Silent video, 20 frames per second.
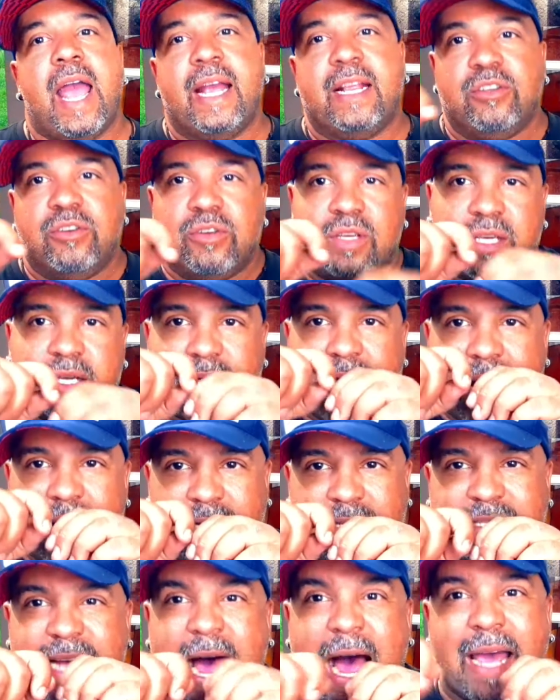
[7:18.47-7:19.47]
and you
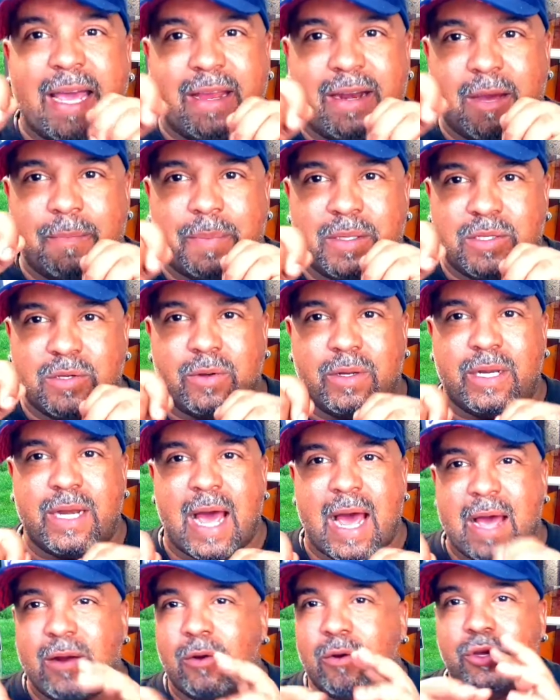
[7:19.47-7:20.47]
kind of tie it up into a
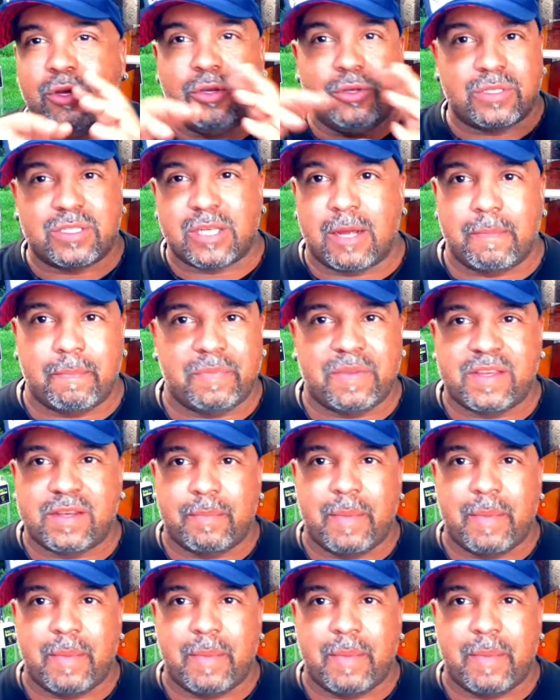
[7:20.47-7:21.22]
knot or use something